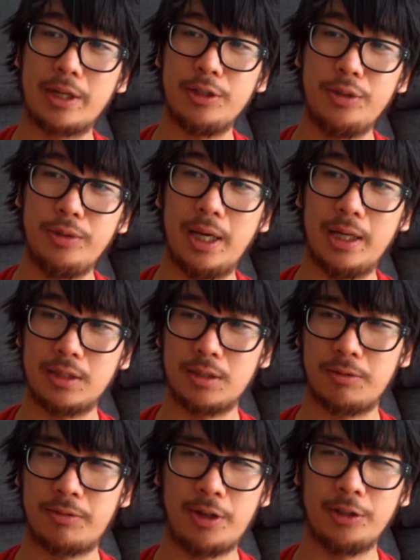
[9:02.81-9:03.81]
way I can do that is
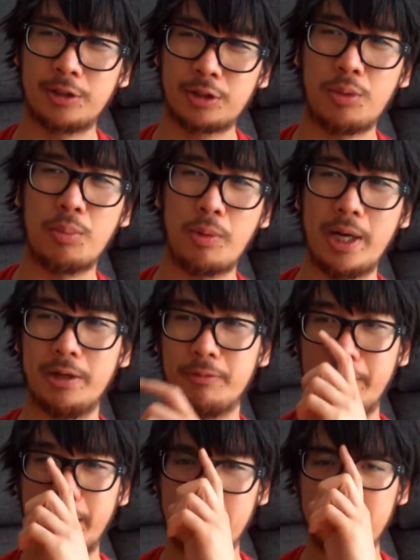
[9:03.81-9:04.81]
to find some way
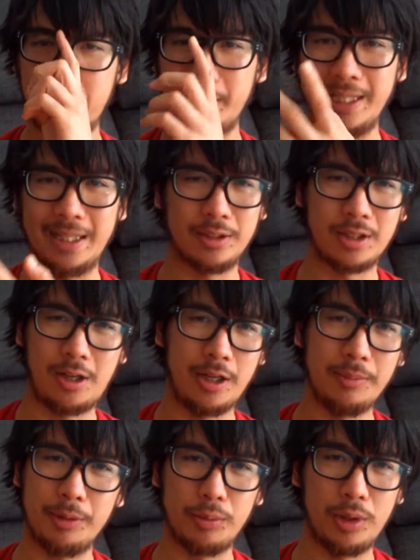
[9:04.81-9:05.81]
of making money and
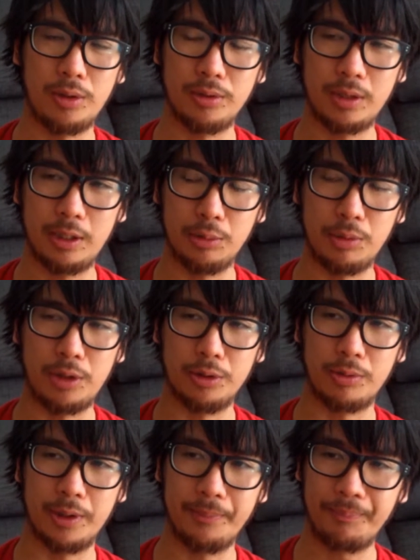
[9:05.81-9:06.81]
time in the
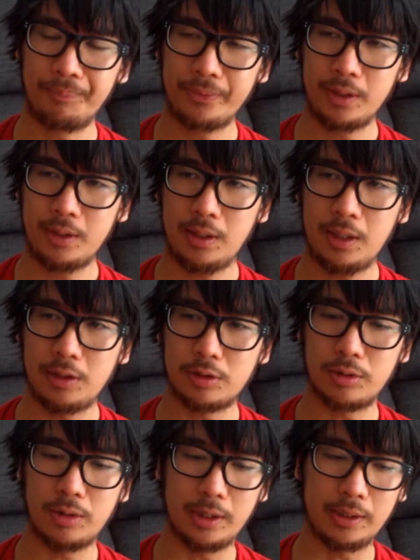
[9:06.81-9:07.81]
world, right? And
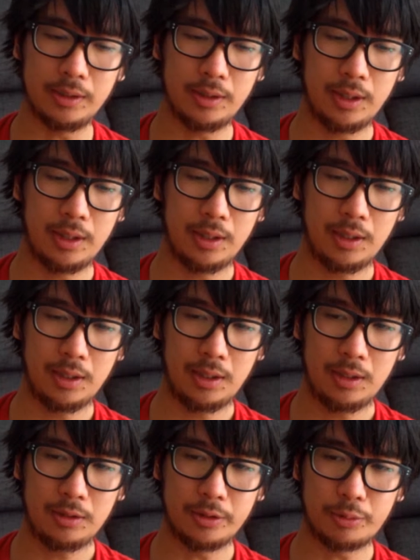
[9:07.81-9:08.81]
so like
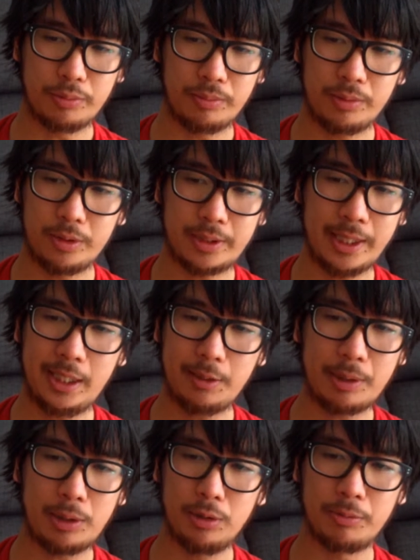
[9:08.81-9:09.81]
just thinking
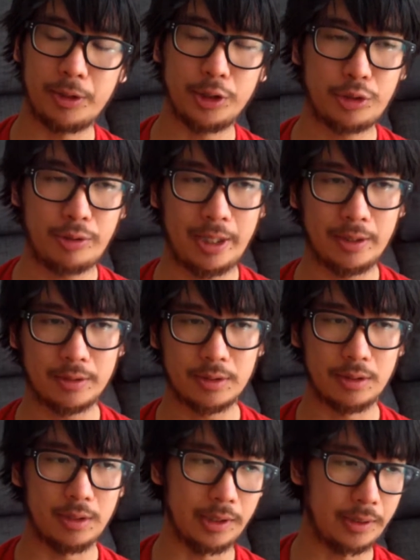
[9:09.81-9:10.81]
about all of my
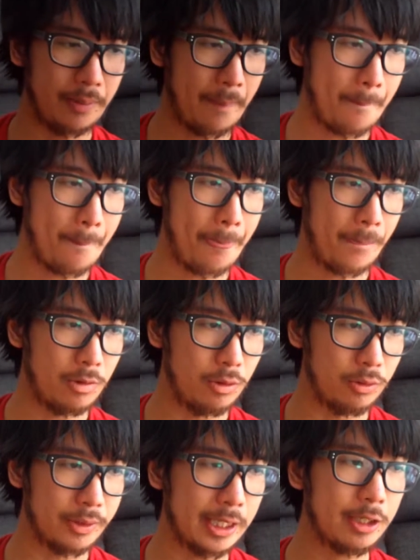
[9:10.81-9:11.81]
strengths and like
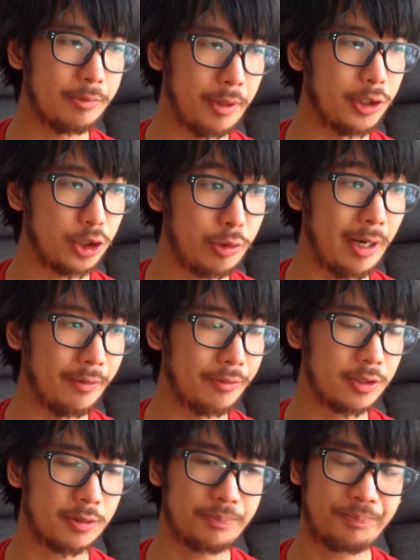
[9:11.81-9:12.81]
or thinking of my
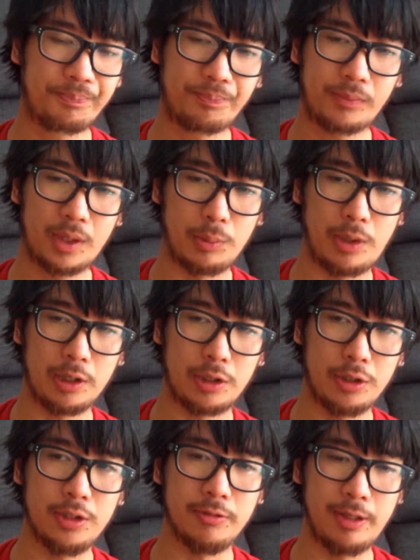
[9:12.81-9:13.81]
strengths and what I
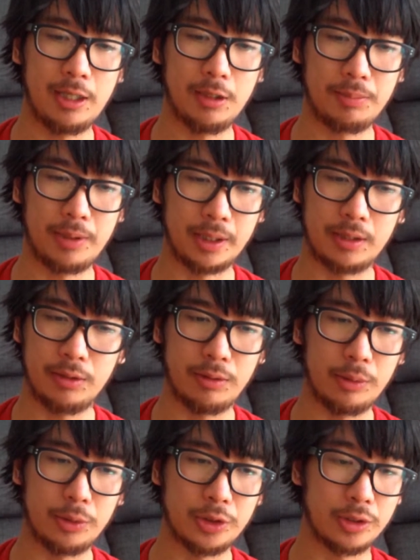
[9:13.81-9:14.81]
could develop, like, you
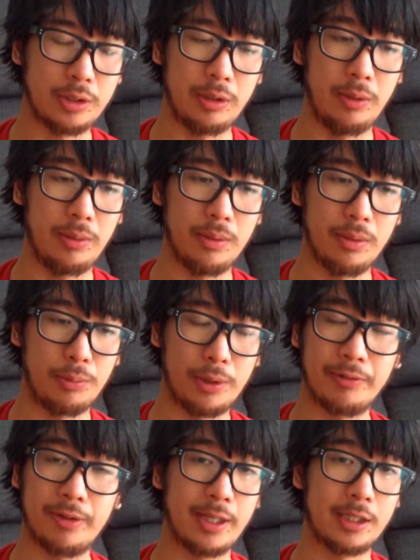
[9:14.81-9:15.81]
know, it was just the
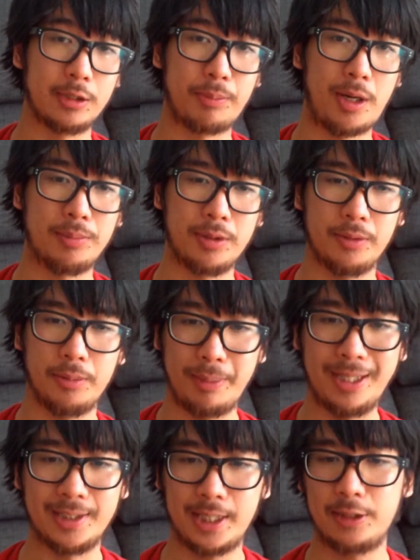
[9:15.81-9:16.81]
one of the things that popped up that
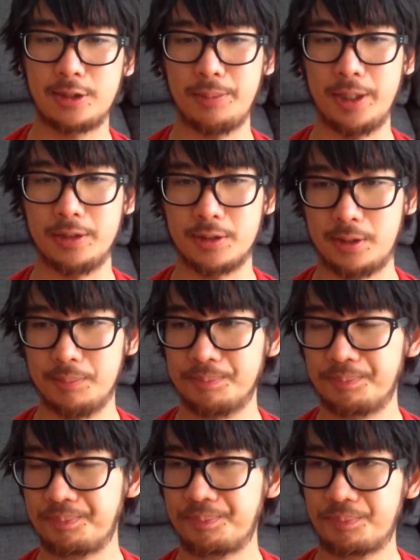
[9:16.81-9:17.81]
made sense to me at the time.